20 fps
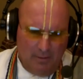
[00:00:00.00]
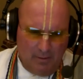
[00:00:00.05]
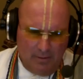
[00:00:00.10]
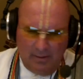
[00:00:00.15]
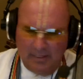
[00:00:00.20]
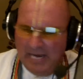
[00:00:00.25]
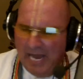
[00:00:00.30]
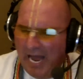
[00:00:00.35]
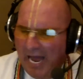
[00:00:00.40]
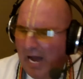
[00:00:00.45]

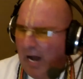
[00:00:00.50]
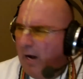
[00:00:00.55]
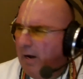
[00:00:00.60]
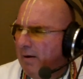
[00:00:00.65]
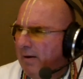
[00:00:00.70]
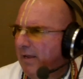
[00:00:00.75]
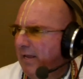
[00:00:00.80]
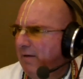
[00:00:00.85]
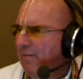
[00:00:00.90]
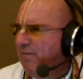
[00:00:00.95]
Now,
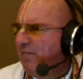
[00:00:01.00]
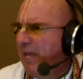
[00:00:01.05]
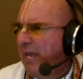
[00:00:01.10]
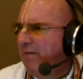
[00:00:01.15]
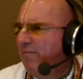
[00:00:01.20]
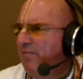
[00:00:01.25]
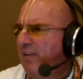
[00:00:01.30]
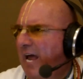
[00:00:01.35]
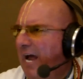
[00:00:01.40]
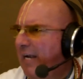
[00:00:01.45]
if they
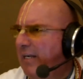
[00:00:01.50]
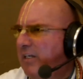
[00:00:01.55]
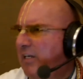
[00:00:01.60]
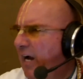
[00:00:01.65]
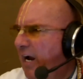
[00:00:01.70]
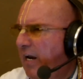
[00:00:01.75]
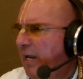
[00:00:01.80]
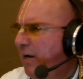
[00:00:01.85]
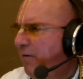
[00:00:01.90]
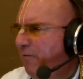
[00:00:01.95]
have not
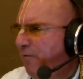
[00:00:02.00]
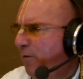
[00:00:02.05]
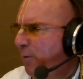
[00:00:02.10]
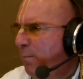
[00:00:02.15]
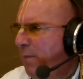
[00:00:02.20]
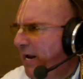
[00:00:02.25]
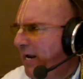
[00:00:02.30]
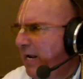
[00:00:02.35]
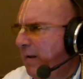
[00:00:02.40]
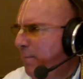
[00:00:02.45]
done it for
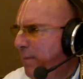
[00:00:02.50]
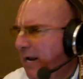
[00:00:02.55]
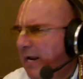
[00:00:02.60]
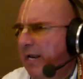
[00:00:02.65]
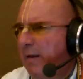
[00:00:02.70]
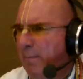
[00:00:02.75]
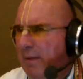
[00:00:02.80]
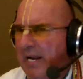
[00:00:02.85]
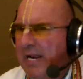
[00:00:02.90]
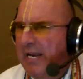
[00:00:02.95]
many,
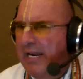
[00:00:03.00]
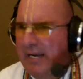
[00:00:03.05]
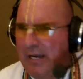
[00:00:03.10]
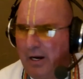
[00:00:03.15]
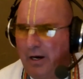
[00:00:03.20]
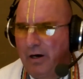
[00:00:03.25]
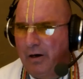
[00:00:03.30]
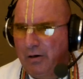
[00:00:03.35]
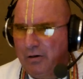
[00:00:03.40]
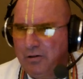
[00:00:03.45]
many, many
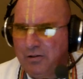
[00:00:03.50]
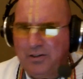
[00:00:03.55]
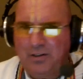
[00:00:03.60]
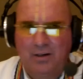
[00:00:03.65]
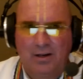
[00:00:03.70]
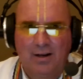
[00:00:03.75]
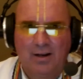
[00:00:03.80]
years,